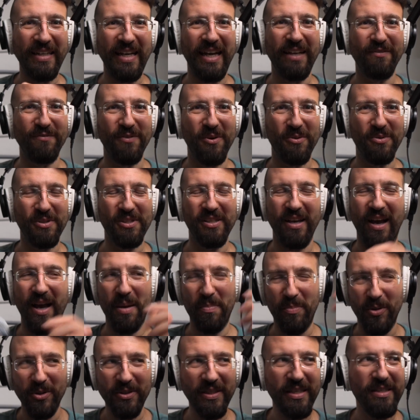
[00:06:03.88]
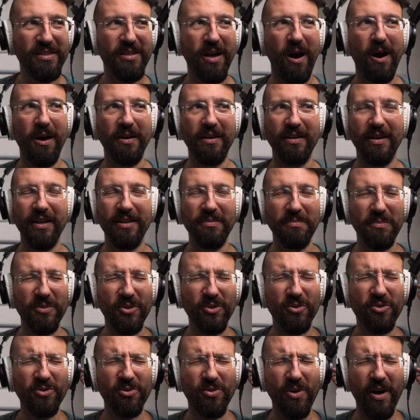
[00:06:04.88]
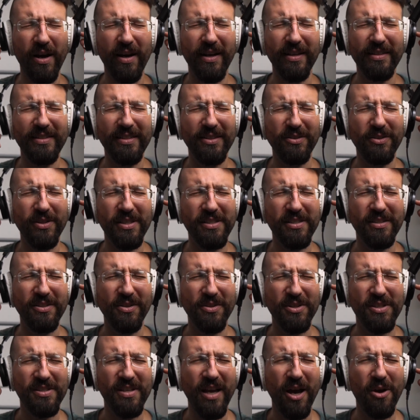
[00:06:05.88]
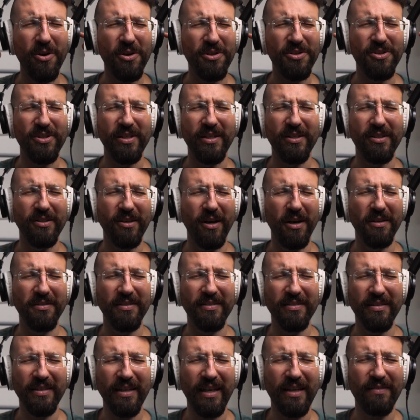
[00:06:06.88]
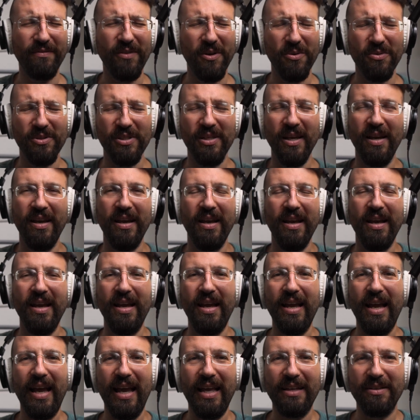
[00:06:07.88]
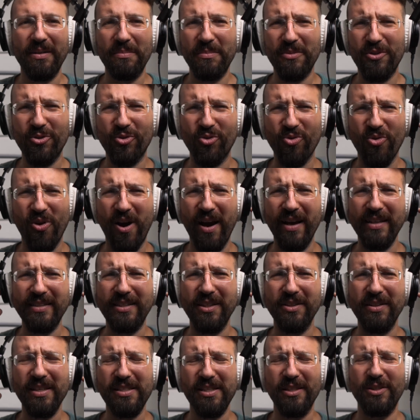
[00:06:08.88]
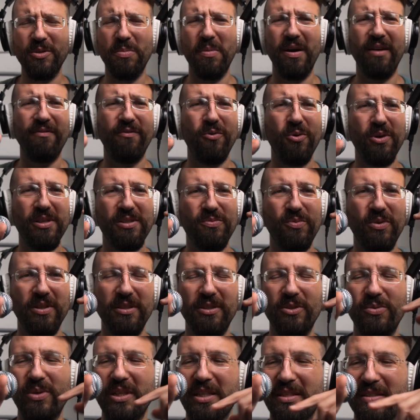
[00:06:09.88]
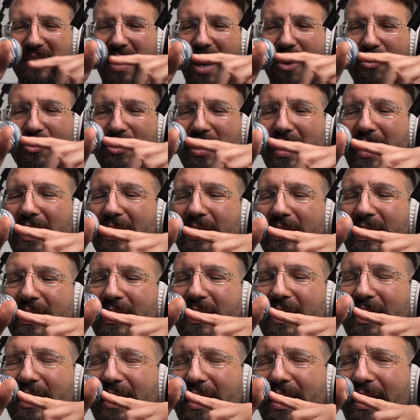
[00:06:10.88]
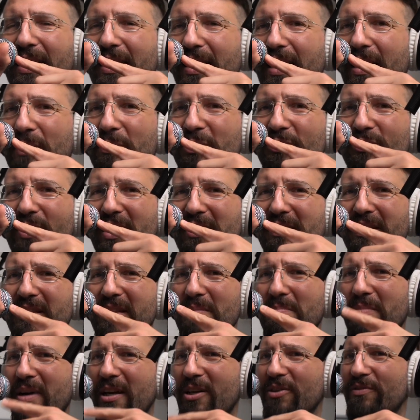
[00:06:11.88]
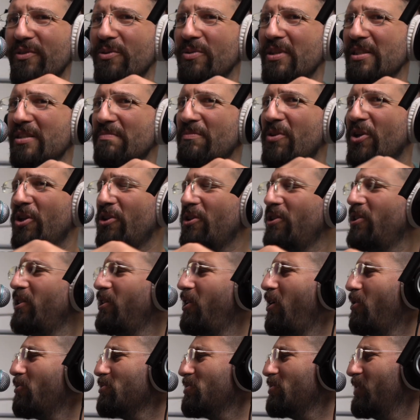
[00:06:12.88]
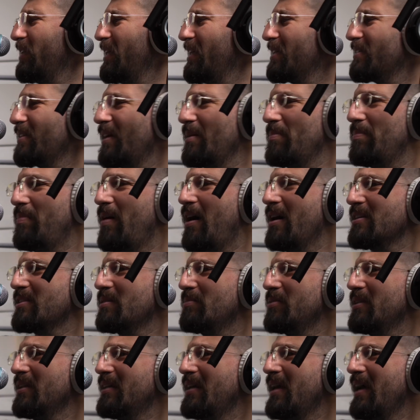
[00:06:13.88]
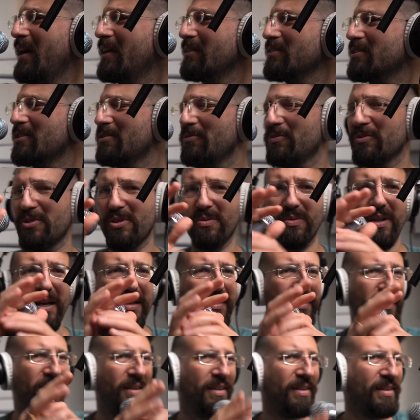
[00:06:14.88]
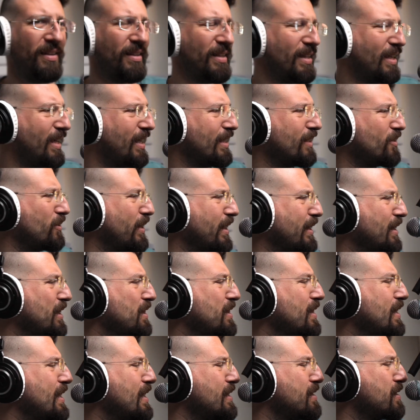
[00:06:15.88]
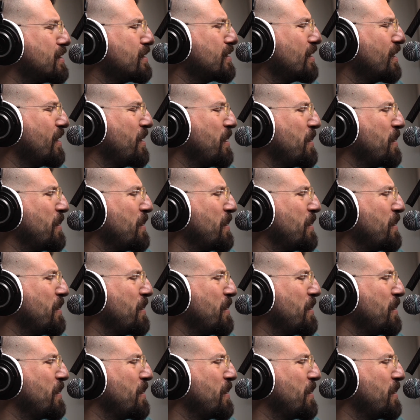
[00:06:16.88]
headphones. I put these on and I'm trying to listen to the sound engineer on the headphones and I'm trying to listen to my voice. We're doing a sound check and I'm addressing the microphone as closely as I possibly can. So, so like, kind of like this,